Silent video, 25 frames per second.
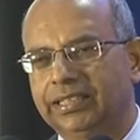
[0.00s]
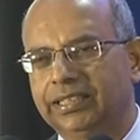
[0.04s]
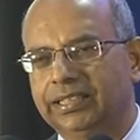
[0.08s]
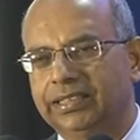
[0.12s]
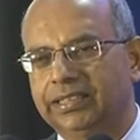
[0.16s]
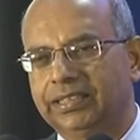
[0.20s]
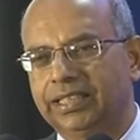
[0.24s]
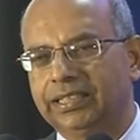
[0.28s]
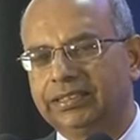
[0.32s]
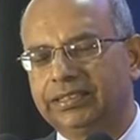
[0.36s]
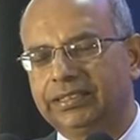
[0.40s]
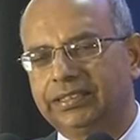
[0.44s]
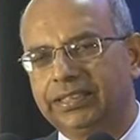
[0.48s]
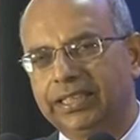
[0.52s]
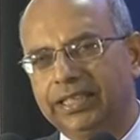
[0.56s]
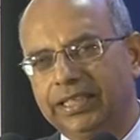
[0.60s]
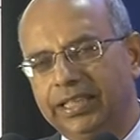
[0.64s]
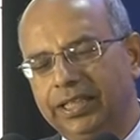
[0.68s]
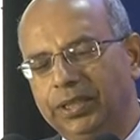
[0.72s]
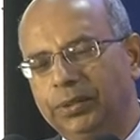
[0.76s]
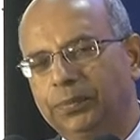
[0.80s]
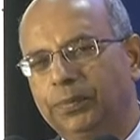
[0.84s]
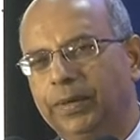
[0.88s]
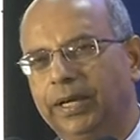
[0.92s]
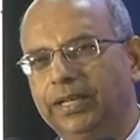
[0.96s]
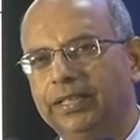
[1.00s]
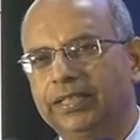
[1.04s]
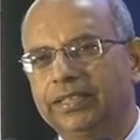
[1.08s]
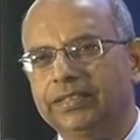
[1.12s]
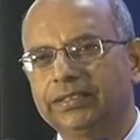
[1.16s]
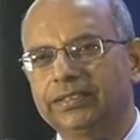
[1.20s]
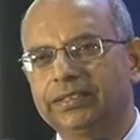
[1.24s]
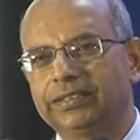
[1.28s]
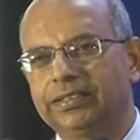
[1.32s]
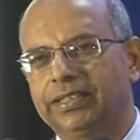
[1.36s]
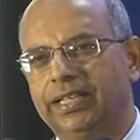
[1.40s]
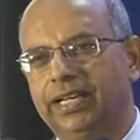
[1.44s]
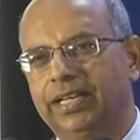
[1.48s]
The second one
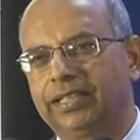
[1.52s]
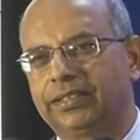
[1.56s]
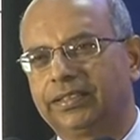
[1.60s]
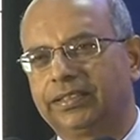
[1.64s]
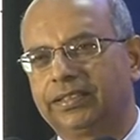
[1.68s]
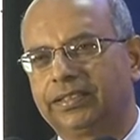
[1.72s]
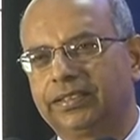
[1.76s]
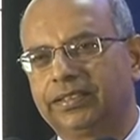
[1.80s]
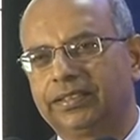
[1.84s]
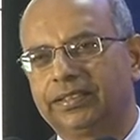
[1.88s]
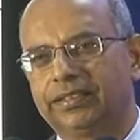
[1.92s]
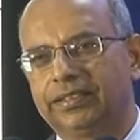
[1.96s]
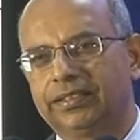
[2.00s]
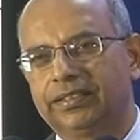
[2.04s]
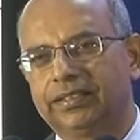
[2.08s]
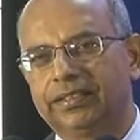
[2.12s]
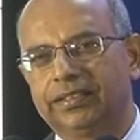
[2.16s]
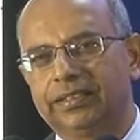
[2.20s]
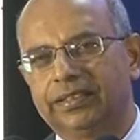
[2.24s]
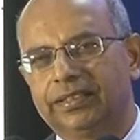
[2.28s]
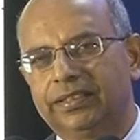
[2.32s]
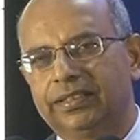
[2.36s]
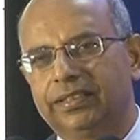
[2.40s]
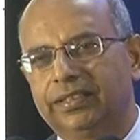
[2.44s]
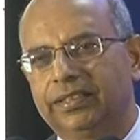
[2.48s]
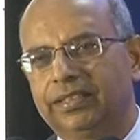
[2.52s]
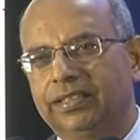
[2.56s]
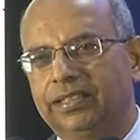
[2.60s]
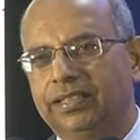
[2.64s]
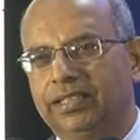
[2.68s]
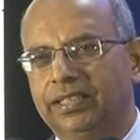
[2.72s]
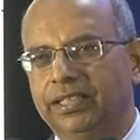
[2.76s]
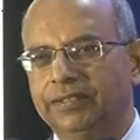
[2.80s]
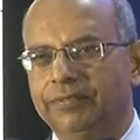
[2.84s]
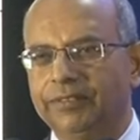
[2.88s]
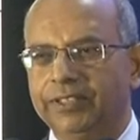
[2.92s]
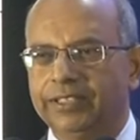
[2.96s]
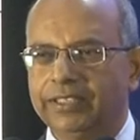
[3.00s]
is that
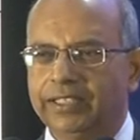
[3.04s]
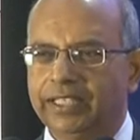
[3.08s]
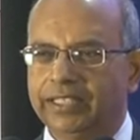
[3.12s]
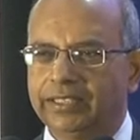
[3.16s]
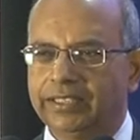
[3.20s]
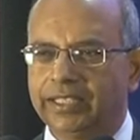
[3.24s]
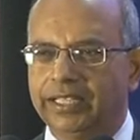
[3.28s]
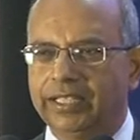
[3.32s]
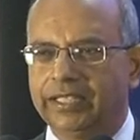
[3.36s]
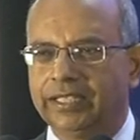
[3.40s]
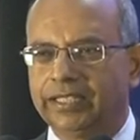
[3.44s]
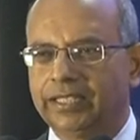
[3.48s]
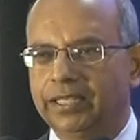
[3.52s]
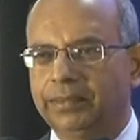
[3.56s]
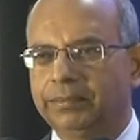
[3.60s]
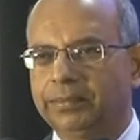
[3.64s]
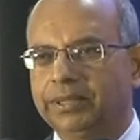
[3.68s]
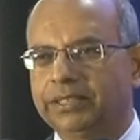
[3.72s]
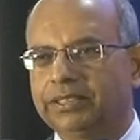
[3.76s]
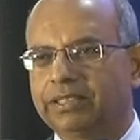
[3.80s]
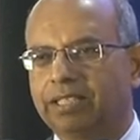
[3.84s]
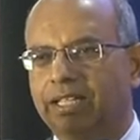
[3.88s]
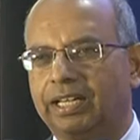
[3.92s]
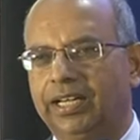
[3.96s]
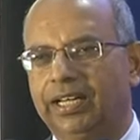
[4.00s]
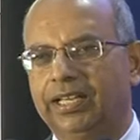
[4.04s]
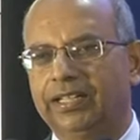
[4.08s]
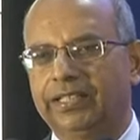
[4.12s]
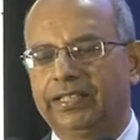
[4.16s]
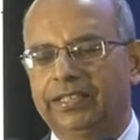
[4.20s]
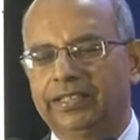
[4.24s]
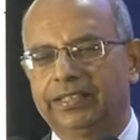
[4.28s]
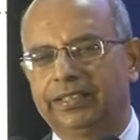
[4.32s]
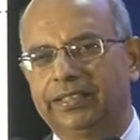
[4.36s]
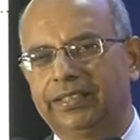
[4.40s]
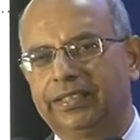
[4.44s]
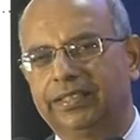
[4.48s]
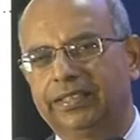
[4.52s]
given that income is high,
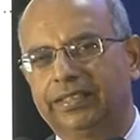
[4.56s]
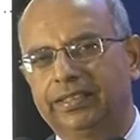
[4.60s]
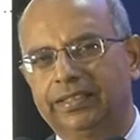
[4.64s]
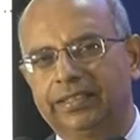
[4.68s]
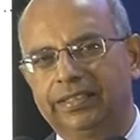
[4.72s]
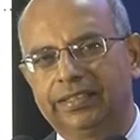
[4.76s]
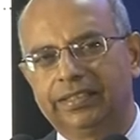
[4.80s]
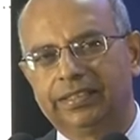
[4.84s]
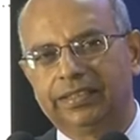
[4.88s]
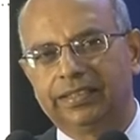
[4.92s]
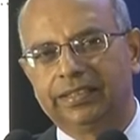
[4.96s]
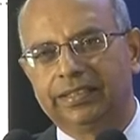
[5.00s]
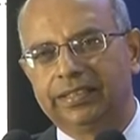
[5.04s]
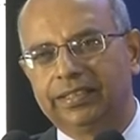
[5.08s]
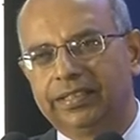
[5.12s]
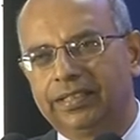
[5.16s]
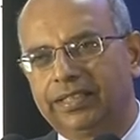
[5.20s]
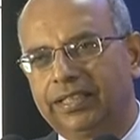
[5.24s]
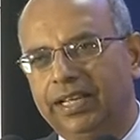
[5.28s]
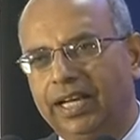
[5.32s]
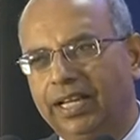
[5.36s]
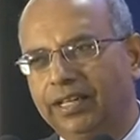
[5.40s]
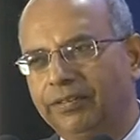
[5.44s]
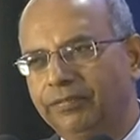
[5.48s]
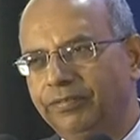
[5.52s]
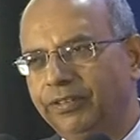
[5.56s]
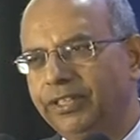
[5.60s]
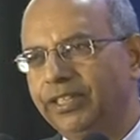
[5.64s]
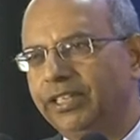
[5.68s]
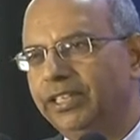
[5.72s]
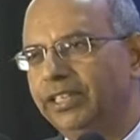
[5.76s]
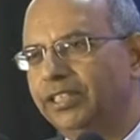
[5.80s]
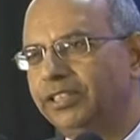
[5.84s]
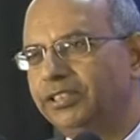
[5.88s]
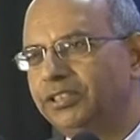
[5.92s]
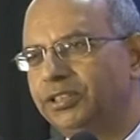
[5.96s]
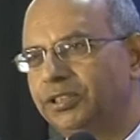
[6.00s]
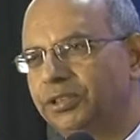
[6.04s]
can we
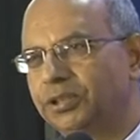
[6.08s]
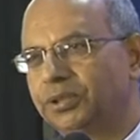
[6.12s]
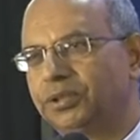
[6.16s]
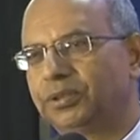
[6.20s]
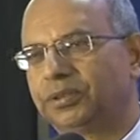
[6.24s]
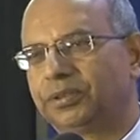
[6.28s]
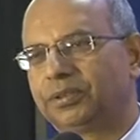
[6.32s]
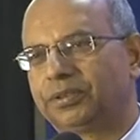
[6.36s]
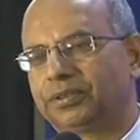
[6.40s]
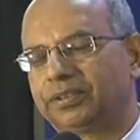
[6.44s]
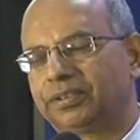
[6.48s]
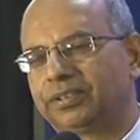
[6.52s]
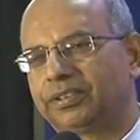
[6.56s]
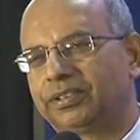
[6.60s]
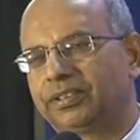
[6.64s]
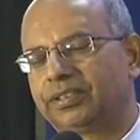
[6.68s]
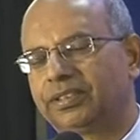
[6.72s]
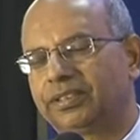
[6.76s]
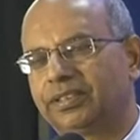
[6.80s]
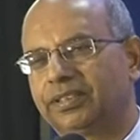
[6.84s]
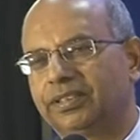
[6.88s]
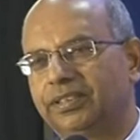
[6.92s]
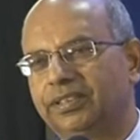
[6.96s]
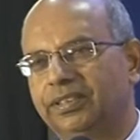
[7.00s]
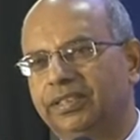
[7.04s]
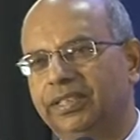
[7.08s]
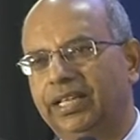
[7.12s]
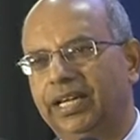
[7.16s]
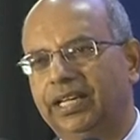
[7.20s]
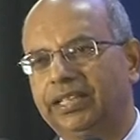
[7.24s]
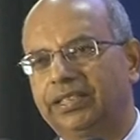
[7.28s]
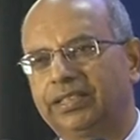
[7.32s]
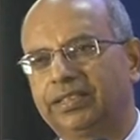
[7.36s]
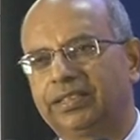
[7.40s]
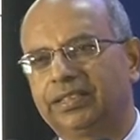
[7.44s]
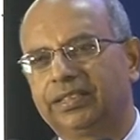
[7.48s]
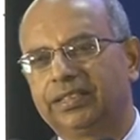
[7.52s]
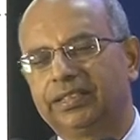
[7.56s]
ensure that
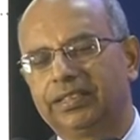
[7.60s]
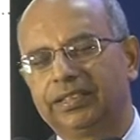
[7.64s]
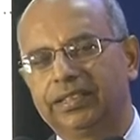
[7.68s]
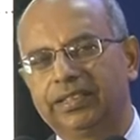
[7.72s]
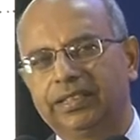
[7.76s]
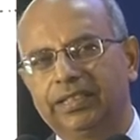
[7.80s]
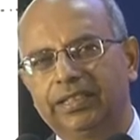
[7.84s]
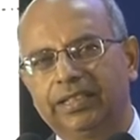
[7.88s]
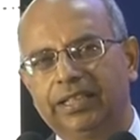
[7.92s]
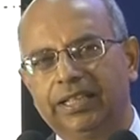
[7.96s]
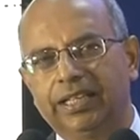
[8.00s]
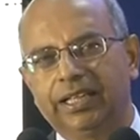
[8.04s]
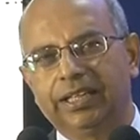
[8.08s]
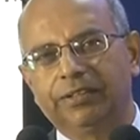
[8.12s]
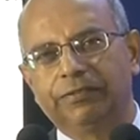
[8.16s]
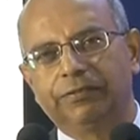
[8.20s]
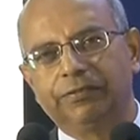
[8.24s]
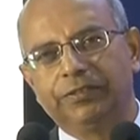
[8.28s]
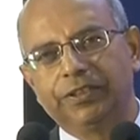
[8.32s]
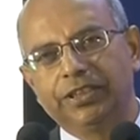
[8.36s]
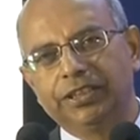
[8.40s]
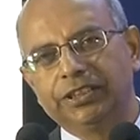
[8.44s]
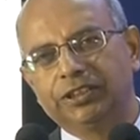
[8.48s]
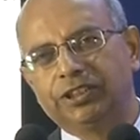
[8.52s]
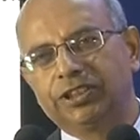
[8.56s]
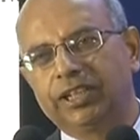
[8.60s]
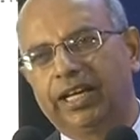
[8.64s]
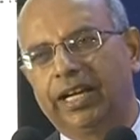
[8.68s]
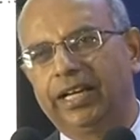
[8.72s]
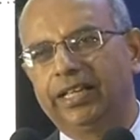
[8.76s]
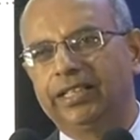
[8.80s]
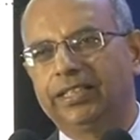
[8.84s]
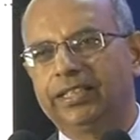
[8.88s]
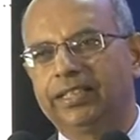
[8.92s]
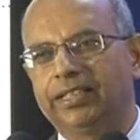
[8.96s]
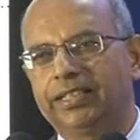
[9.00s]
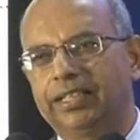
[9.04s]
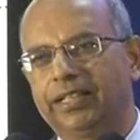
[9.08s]
every
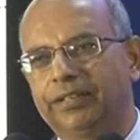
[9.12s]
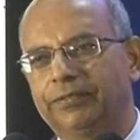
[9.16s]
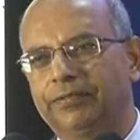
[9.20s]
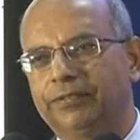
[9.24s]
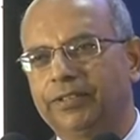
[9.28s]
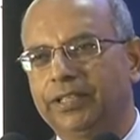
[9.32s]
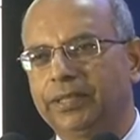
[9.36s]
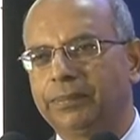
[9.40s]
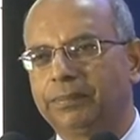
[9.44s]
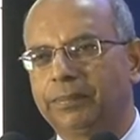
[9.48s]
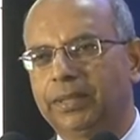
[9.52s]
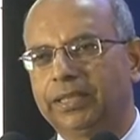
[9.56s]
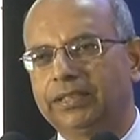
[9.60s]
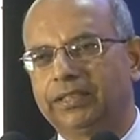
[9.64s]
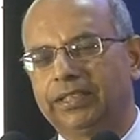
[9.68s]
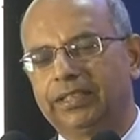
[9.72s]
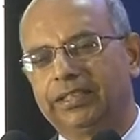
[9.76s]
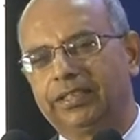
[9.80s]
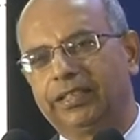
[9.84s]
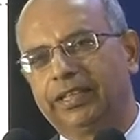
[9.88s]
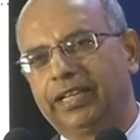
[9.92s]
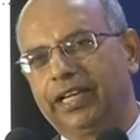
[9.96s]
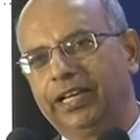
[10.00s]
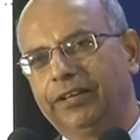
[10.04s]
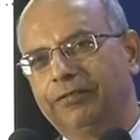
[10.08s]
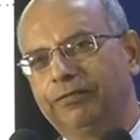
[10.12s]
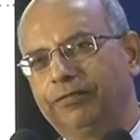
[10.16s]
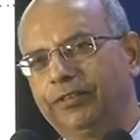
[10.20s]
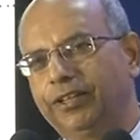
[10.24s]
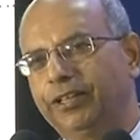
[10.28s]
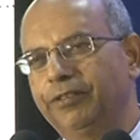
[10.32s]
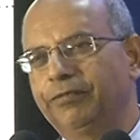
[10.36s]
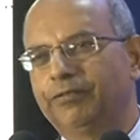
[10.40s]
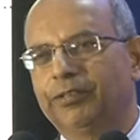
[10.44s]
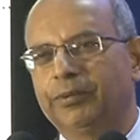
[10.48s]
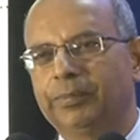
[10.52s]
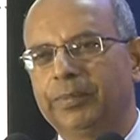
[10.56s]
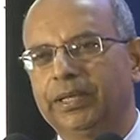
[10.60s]
child and every mother,
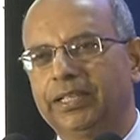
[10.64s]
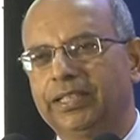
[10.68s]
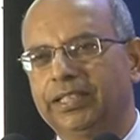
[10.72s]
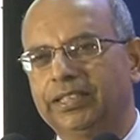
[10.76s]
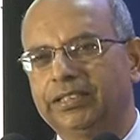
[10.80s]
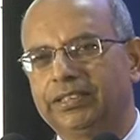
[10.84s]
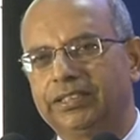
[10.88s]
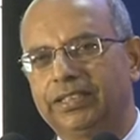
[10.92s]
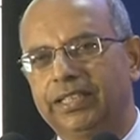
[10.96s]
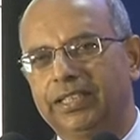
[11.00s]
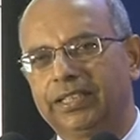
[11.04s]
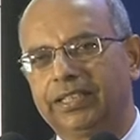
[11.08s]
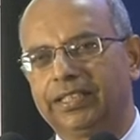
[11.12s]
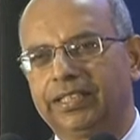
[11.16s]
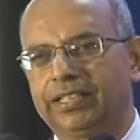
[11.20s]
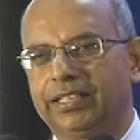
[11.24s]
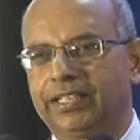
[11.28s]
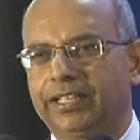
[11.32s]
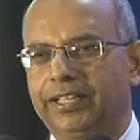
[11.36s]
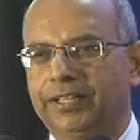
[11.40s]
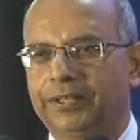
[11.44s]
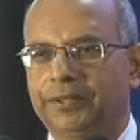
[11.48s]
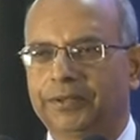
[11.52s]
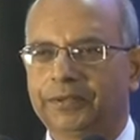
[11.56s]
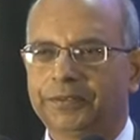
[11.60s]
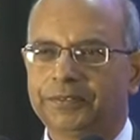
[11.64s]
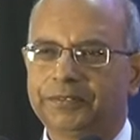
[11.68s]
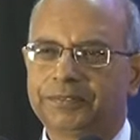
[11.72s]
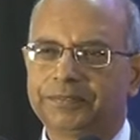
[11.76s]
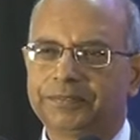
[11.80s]
every woman is taken care of?